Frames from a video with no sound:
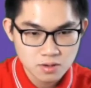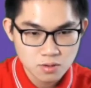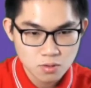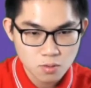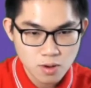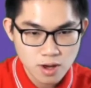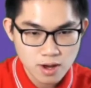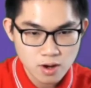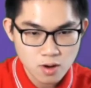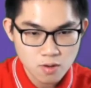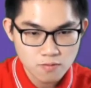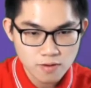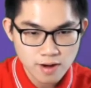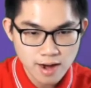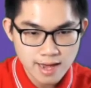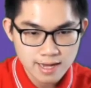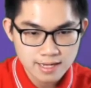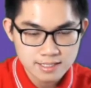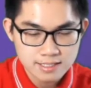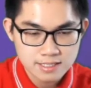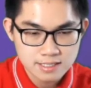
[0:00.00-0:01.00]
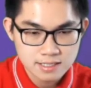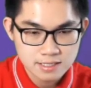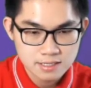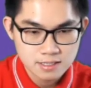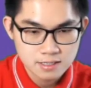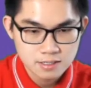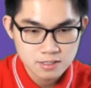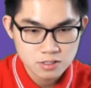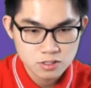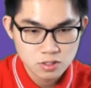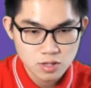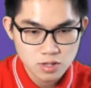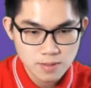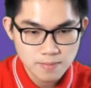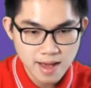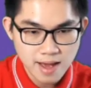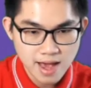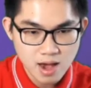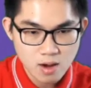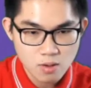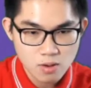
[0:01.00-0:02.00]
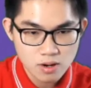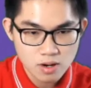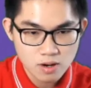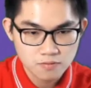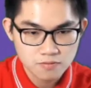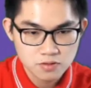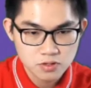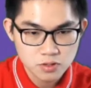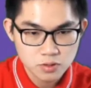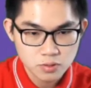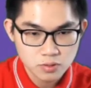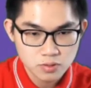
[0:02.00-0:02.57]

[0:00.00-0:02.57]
1 over x to the power of 2